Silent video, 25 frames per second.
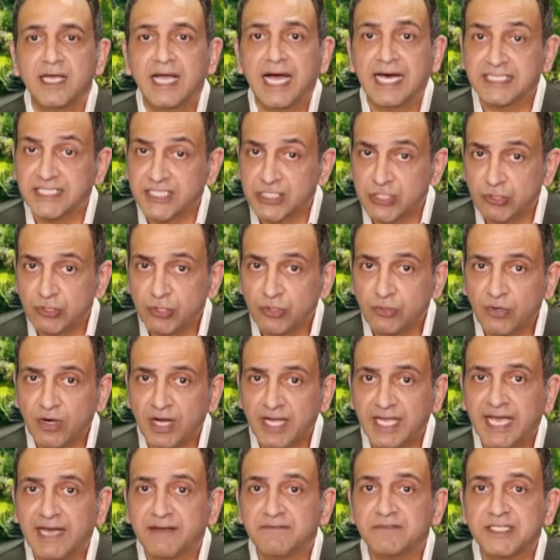As you know,
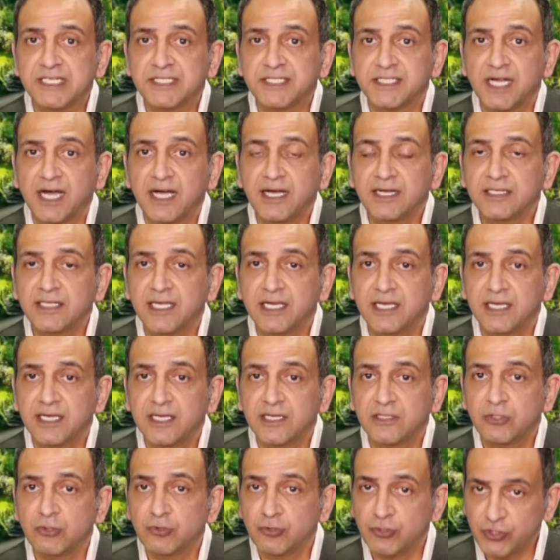I have designed
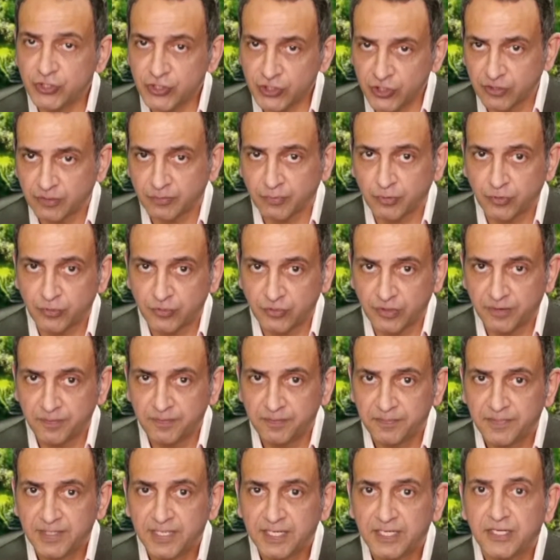a nutritional
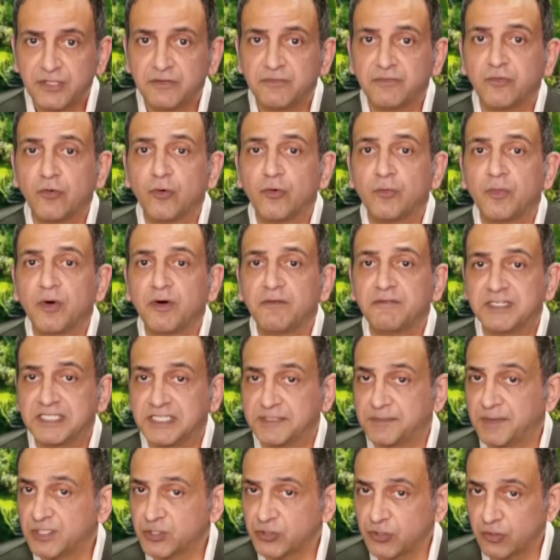program in form of a
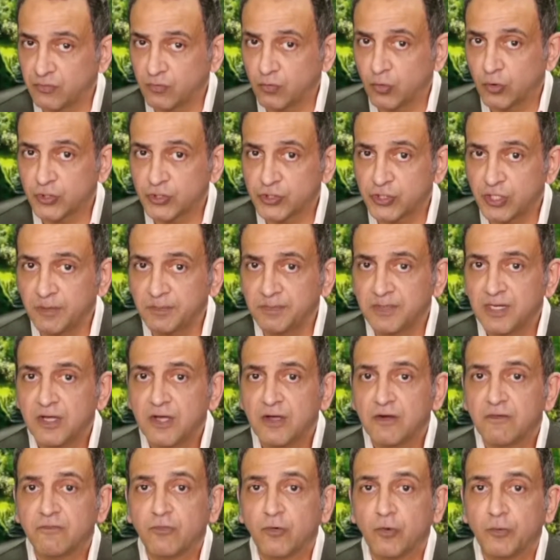special workshop
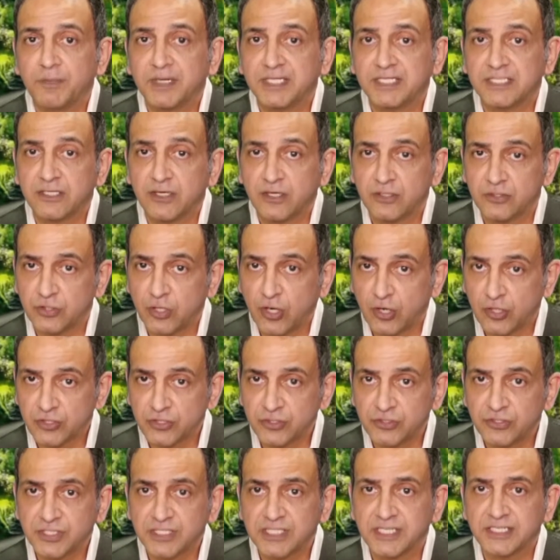for medical
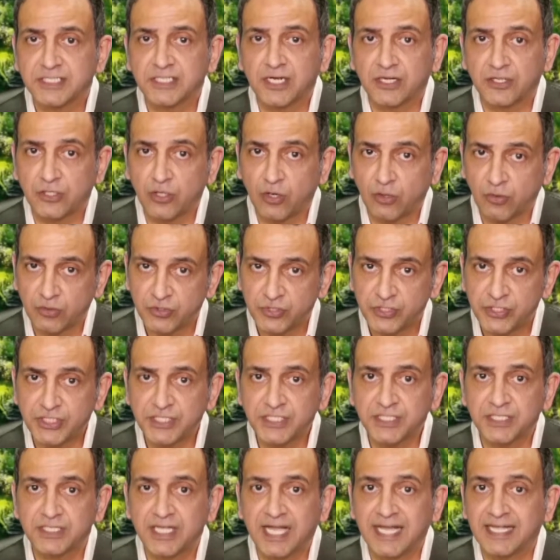doctors,
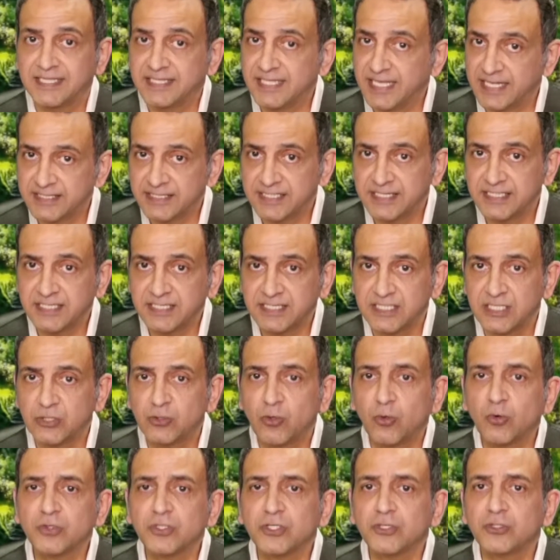psychologists, and dentists in
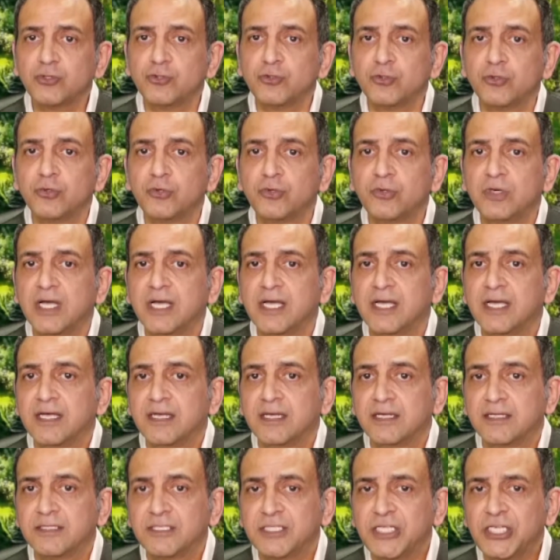order to
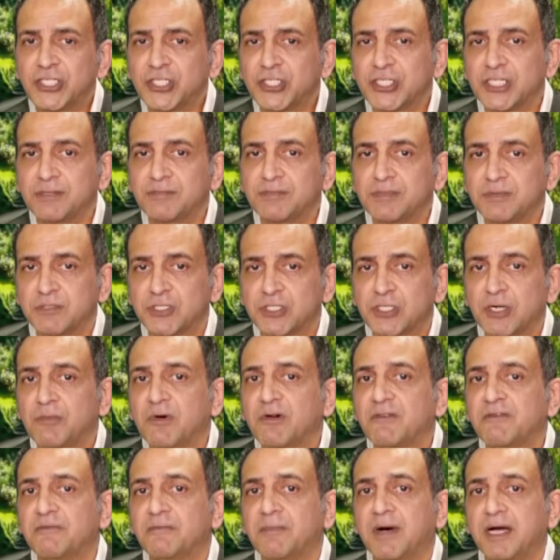teach them some of